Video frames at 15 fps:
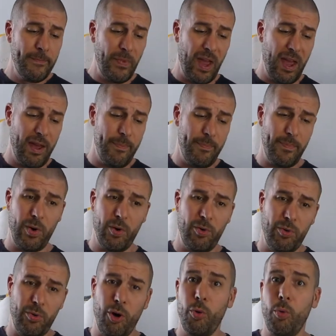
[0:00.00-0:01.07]

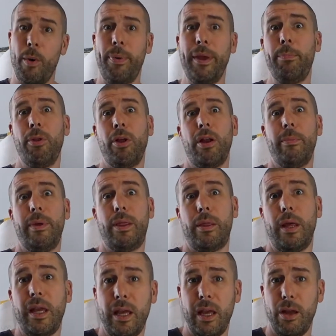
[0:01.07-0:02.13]
what people are going to be
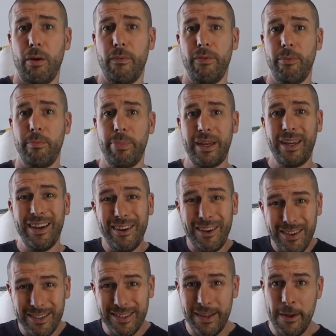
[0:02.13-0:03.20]
thinking of them,
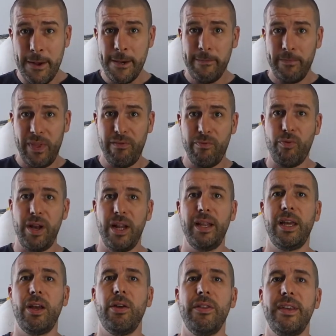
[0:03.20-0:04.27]
because they've really
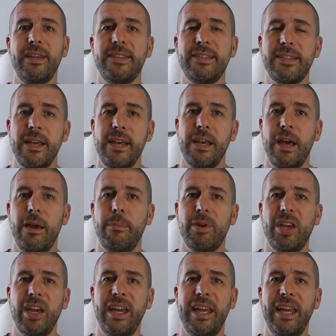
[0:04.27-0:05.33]
got this
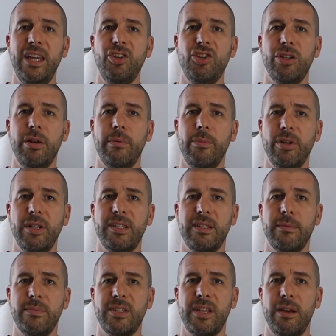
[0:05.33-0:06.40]
cohesion amongst
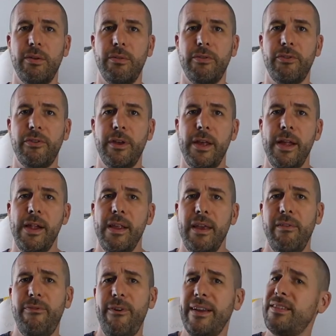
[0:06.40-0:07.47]
themselves.
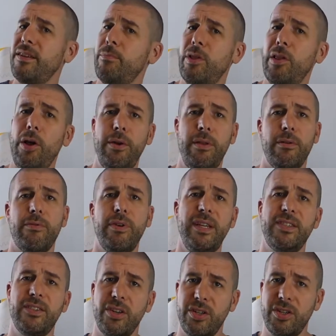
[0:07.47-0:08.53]
In fact, a lot of the
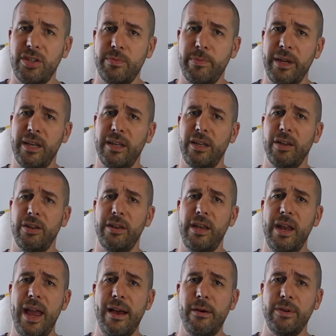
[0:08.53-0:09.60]
research that's being done
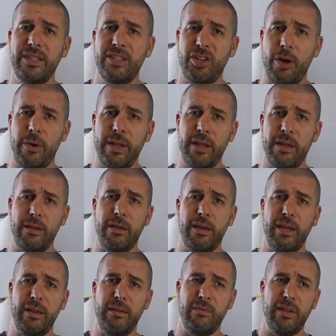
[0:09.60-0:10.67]
now is showing that
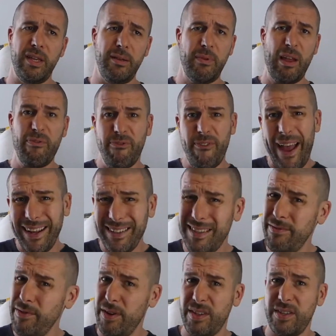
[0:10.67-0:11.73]
the
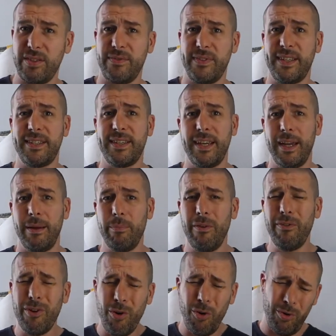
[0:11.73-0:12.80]
effectiveness of a team,
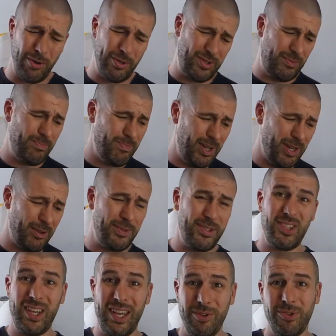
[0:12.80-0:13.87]
of course,
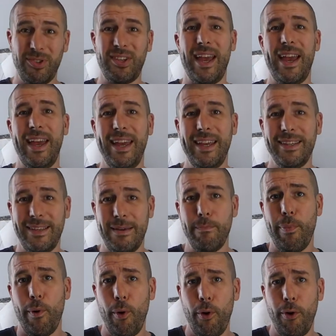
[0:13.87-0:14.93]
skill set is
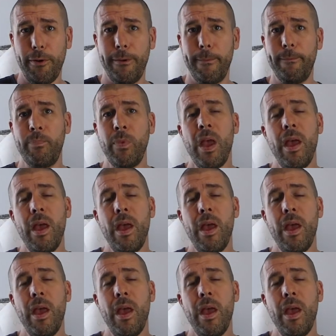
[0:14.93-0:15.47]
important,